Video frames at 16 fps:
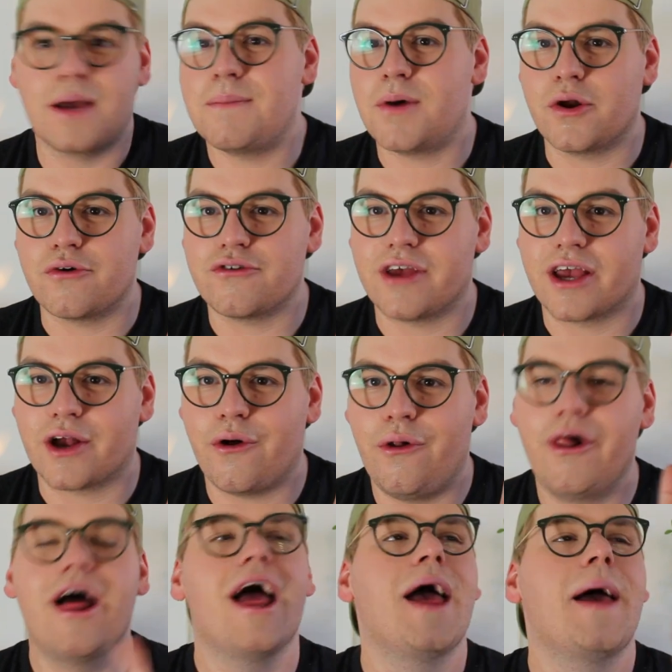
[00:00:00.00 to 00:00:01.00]

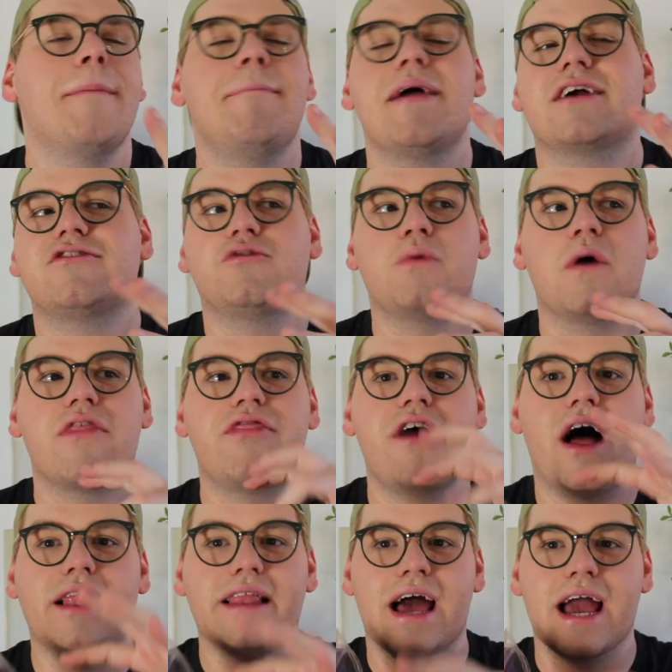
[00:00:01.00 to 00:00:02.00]
motorcycle, mixed with
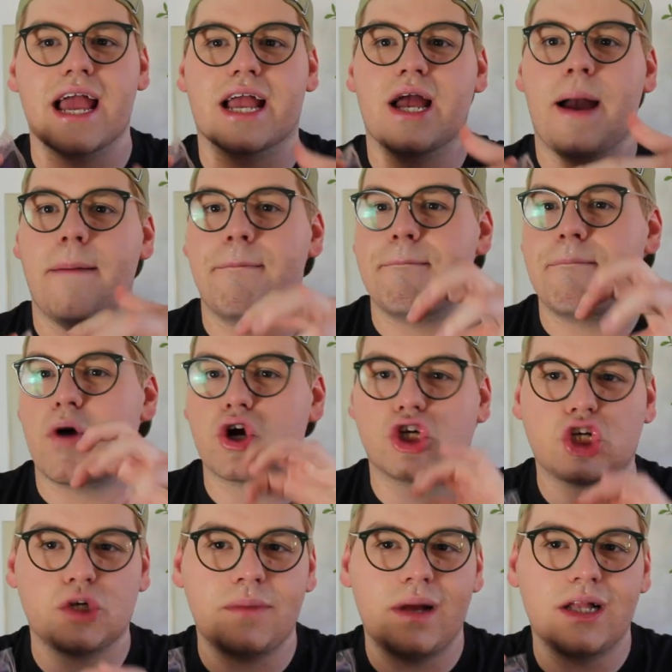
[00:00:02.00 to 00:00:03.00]
the like
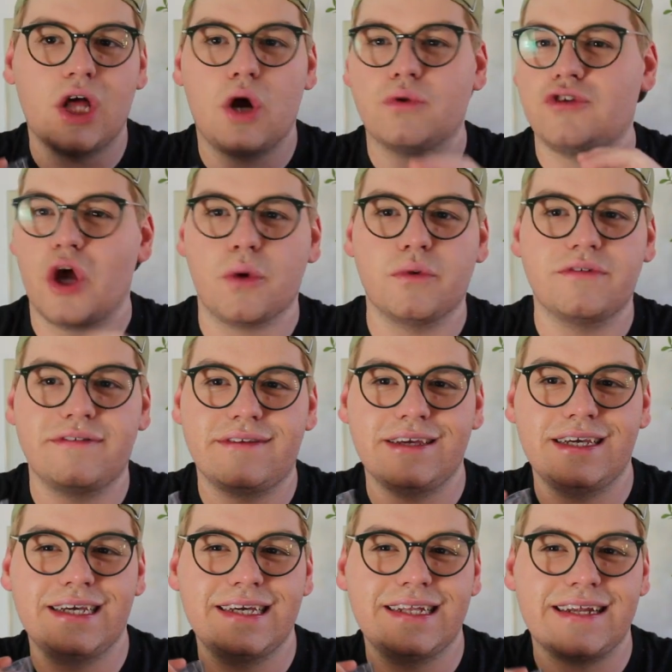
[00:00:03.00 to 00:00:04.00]
marshmallow
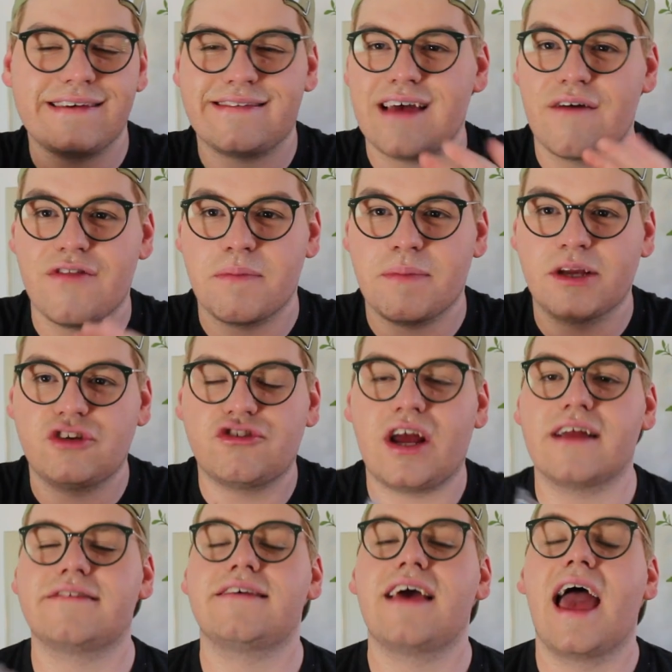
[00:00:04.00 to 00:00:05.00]
toastiness of the beach
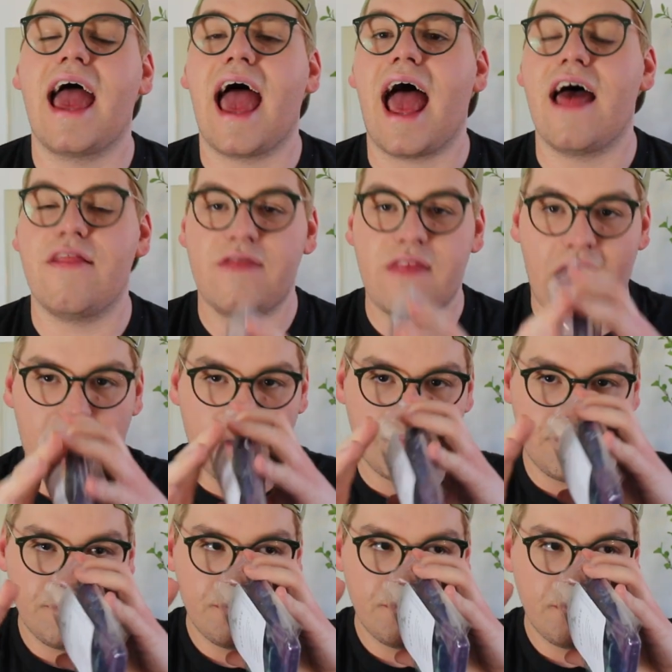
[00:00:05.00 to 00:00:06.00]
nights, and
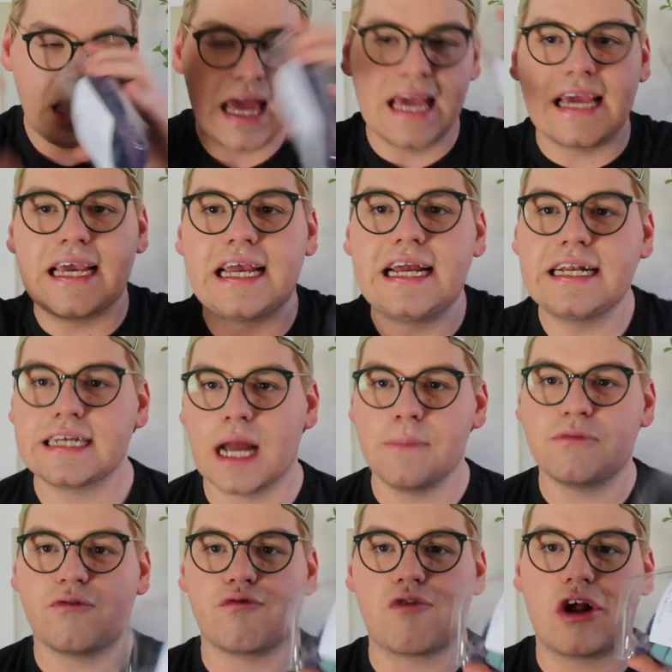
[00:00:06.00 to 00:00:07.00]
then in
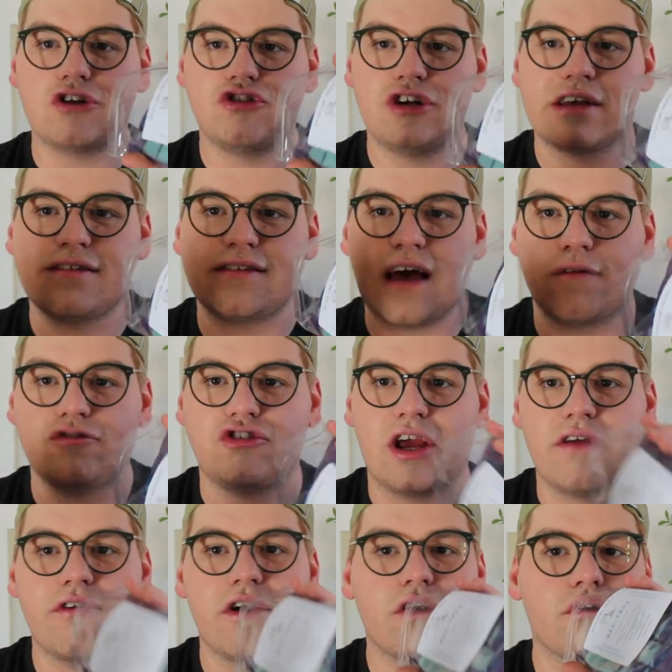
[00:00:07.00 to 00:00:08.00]
comes freshness of
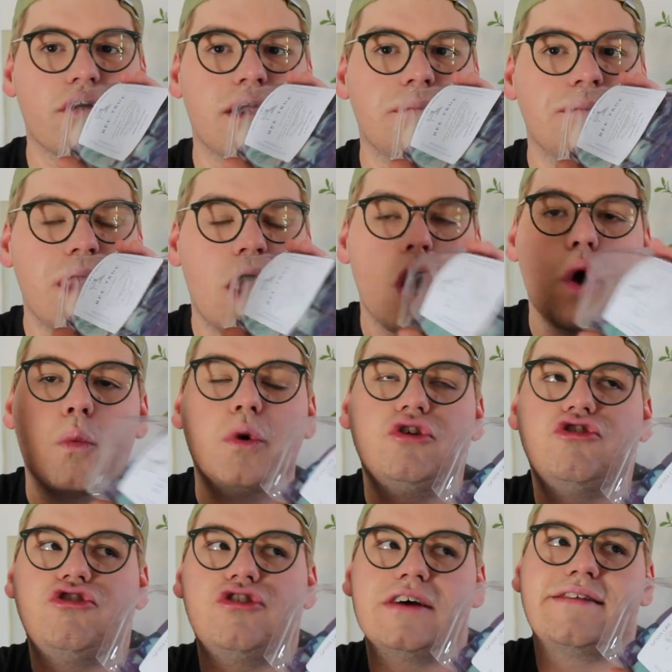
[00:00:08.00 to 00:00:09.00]
shaving cream,
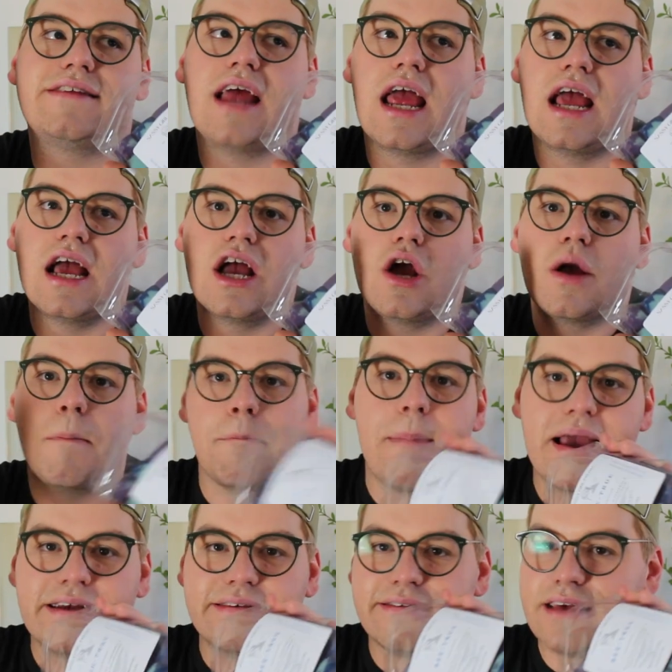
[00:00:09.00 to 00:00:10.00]
which just
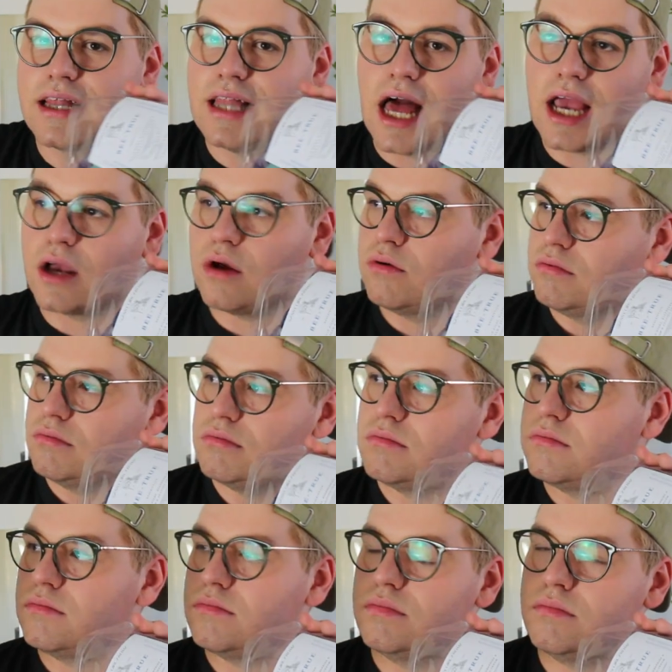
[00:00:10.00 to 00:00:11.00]
makes it like,
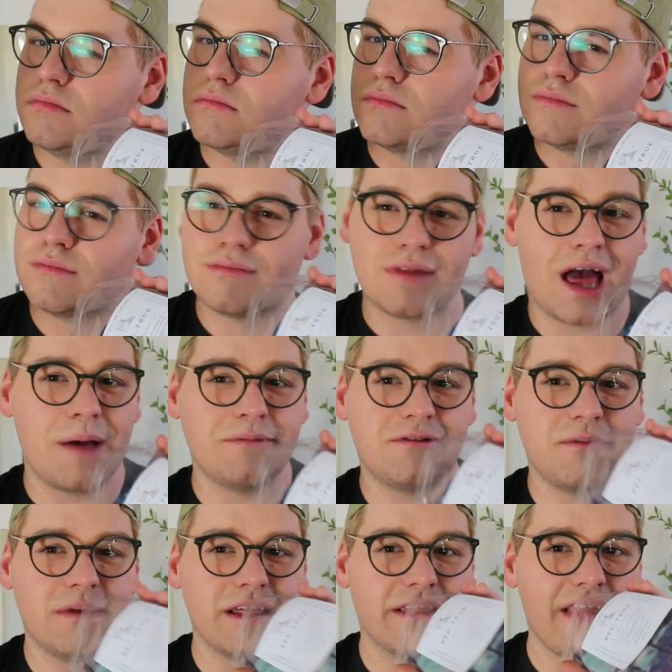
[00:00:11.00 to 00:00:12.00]
I'm
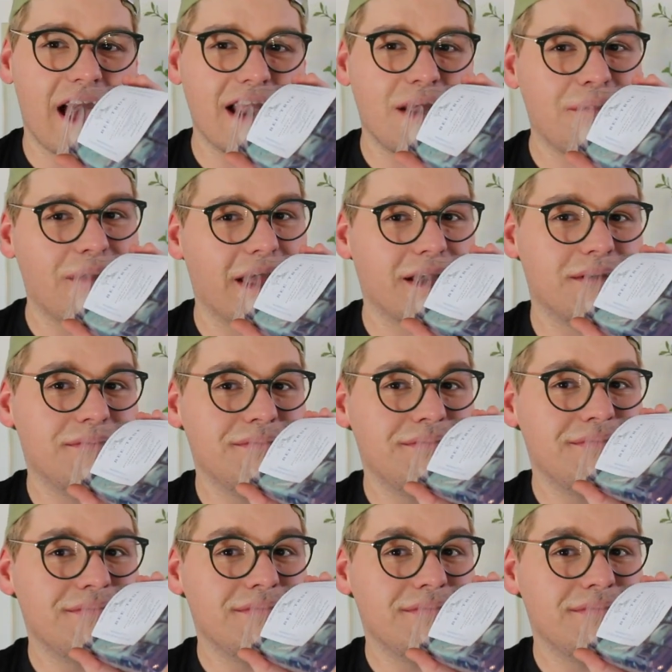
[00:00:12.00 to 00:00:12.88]
smelling that and I'm like,